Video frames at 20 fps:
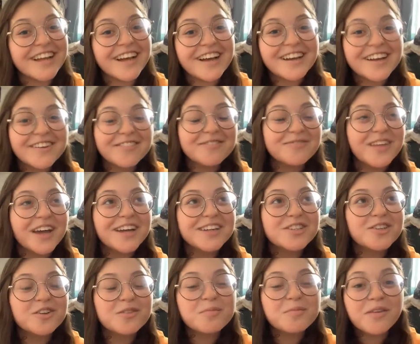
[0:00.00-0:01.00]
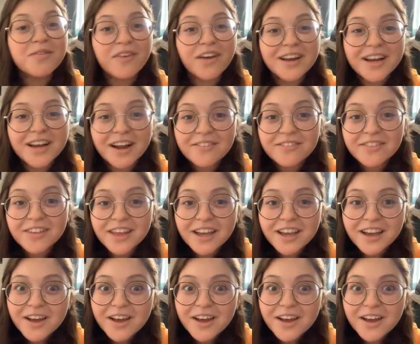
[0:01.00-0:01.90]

I told my friend kind of like